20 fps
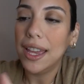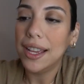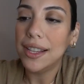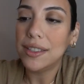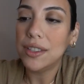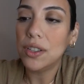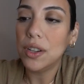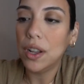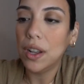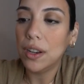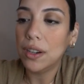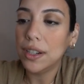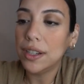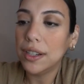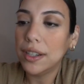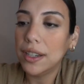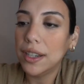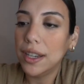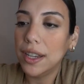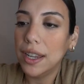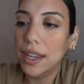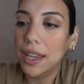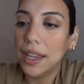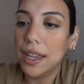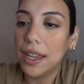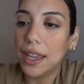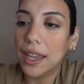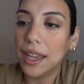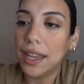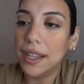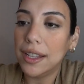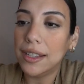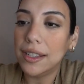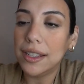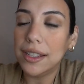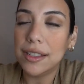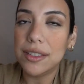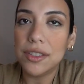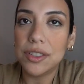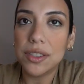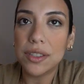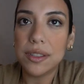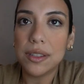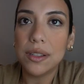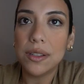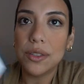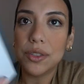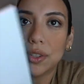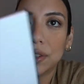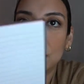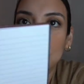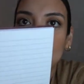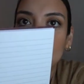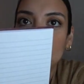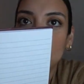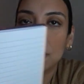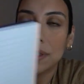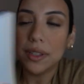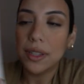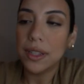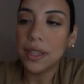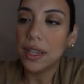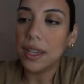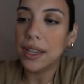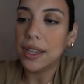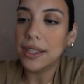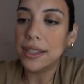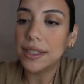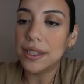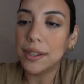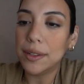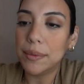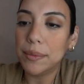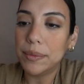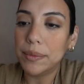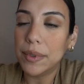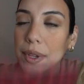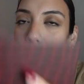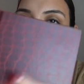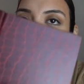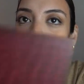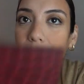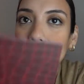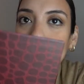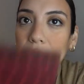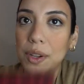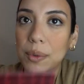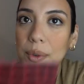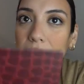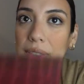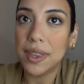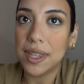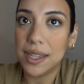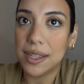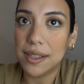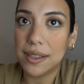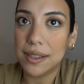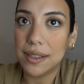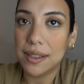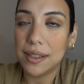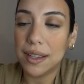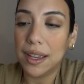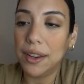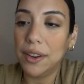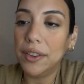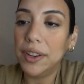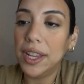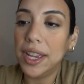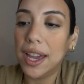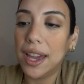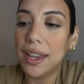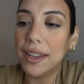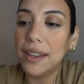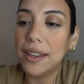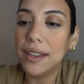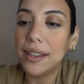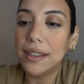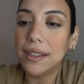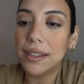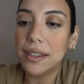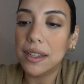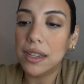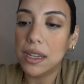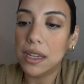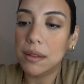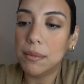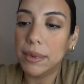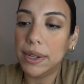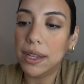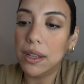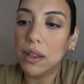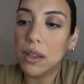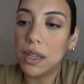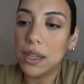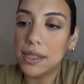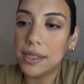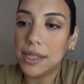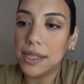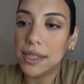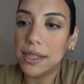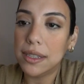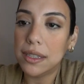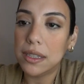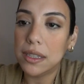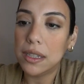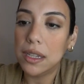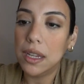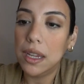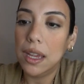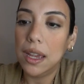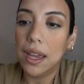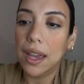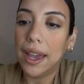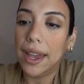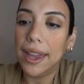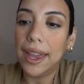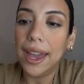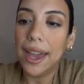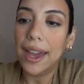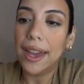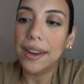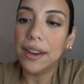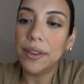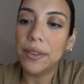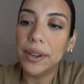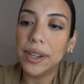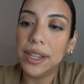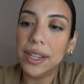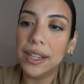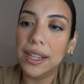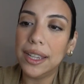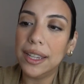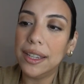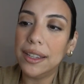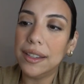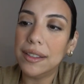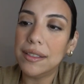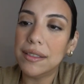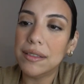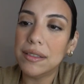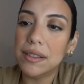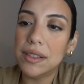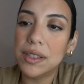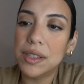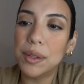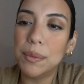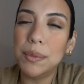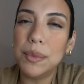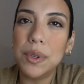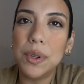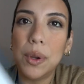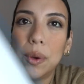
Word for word: It's a dollar and it's just a journal and um, I'm gonna start with this I already had it in my closet I had already like some